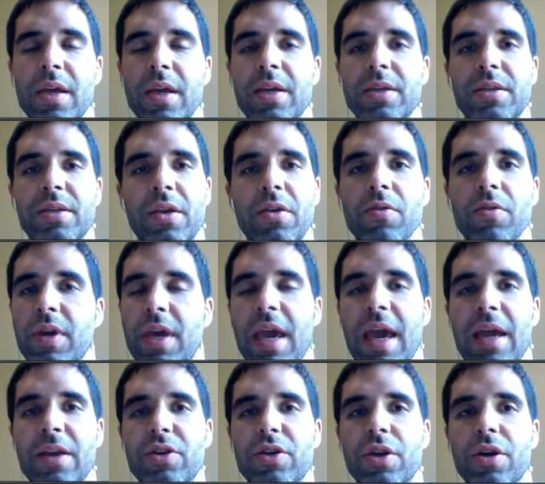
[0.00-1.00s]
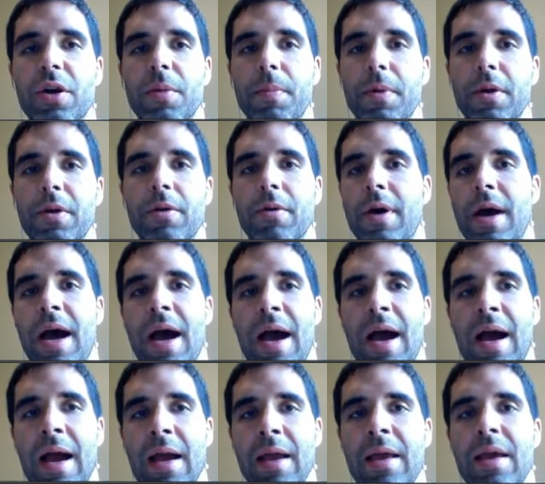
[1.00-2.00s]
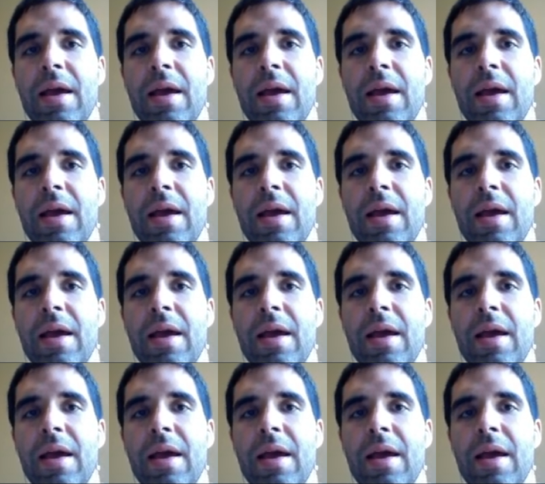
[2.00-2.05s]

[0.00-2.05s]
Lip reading: say you catch it up a little high,